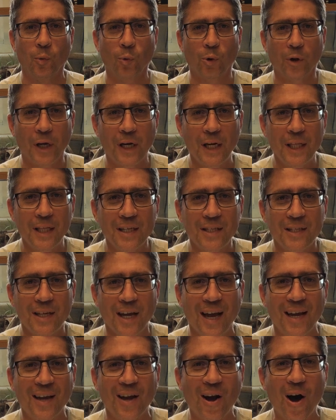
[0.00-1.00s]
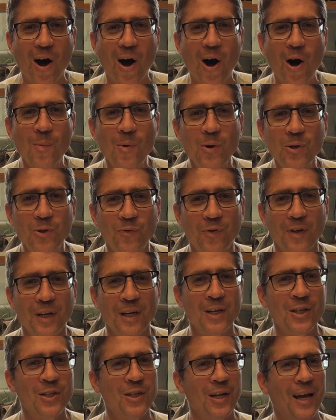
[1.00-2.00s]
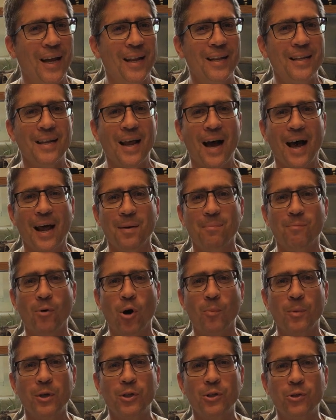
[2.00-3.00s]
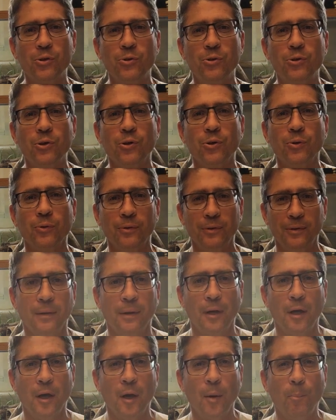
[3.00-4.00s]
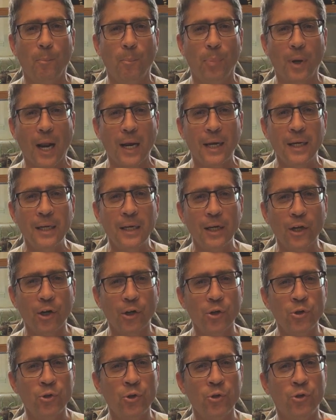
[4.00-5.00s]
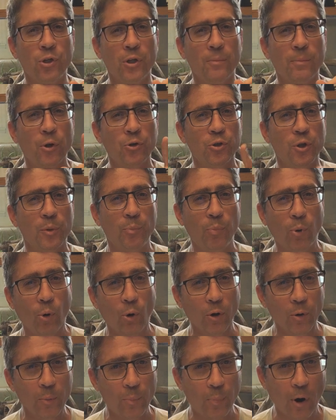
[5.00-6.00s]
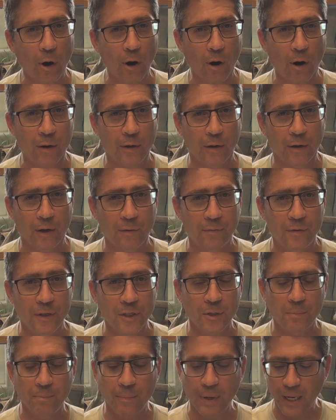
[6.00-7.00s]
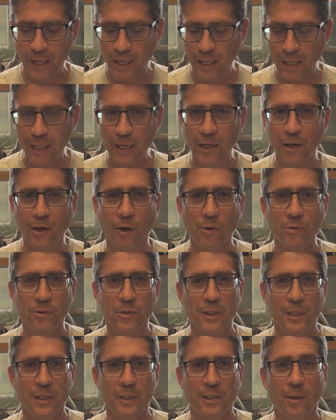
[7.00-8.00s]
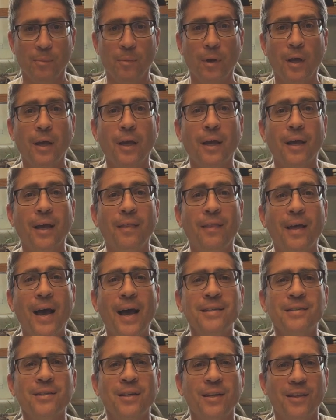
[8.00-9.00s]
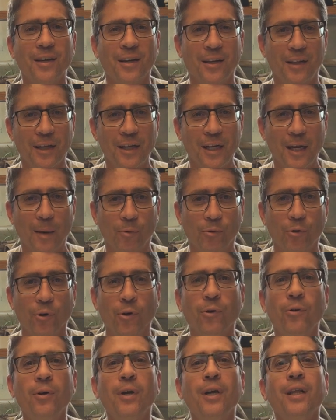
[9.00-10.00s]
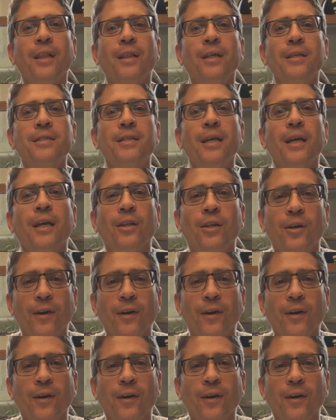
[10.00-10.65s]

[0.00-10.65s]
We're getting this tank almost finished and not a moment too soon. But I need to introduce you to the most important part of this mini ecosystem, and that's the cleanup crew. Let's take